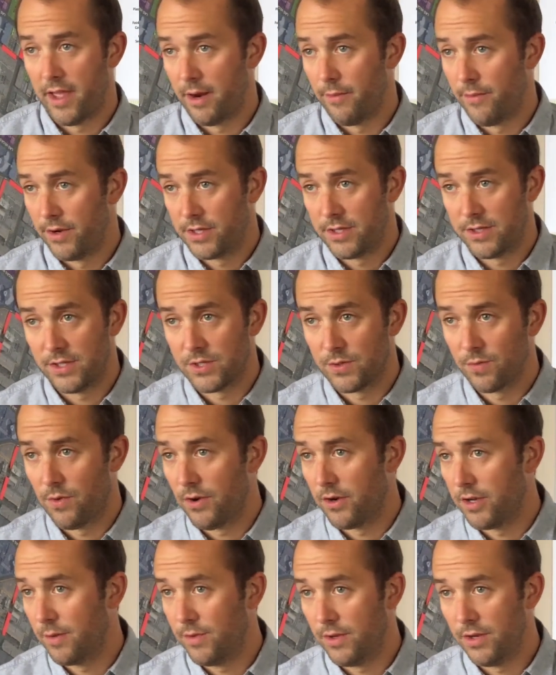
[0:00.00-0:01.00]
A bunch of these
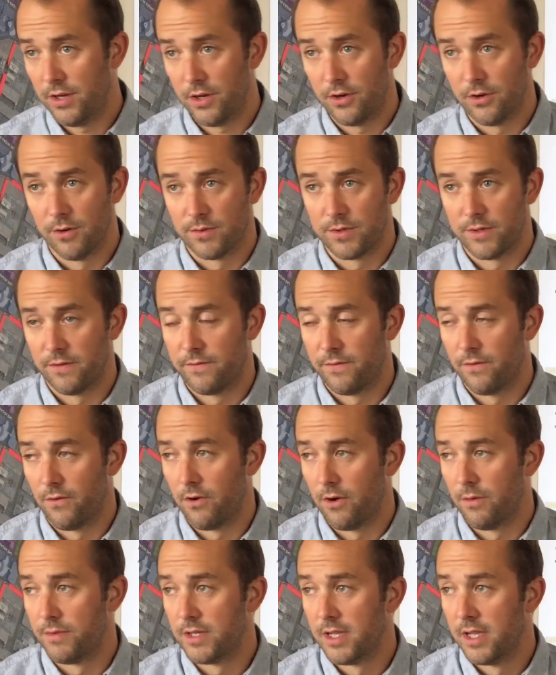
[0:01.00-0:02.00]
small community groups have
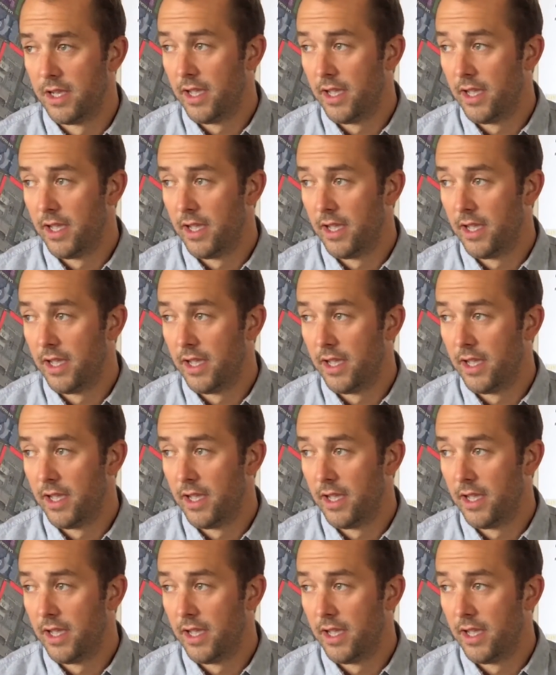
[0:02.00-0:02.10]
formed,